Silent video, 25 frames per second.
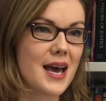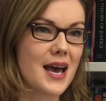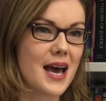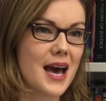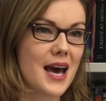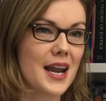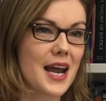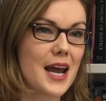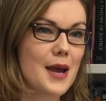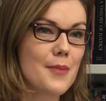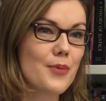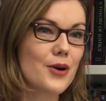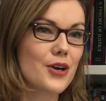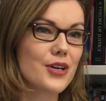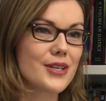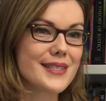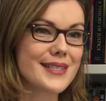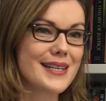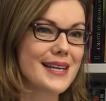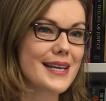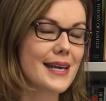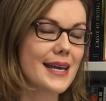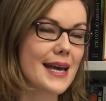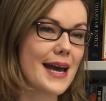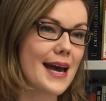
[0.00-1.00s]
And I
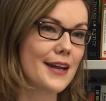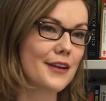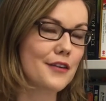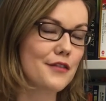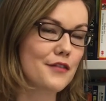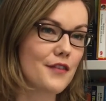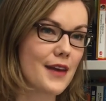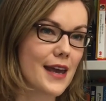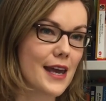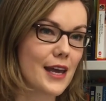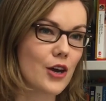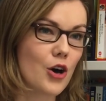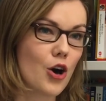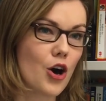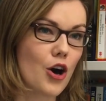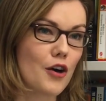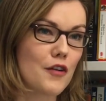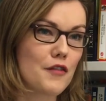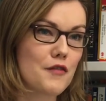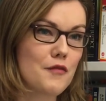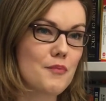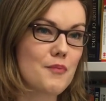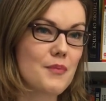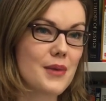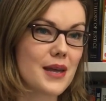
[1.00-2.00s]
personally can't think
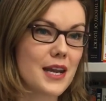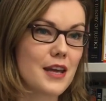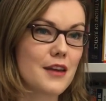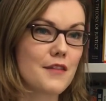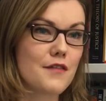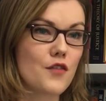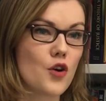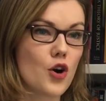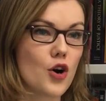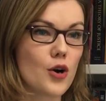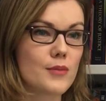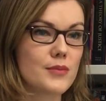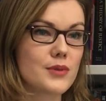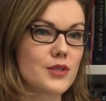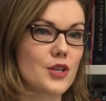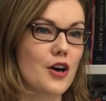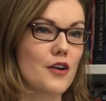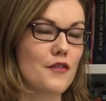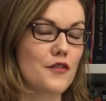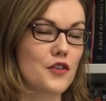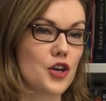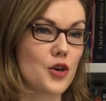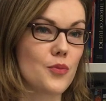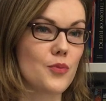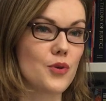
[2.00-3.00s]
of many forms
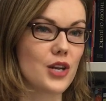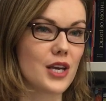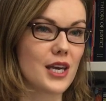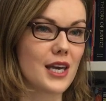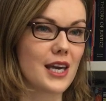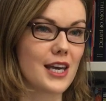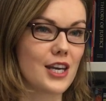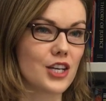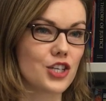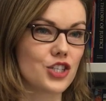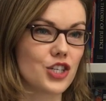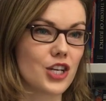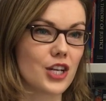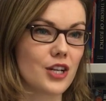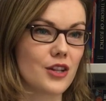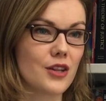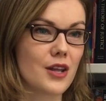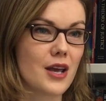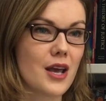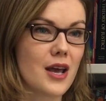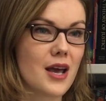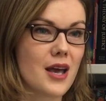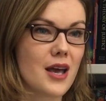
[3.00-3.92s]
of communication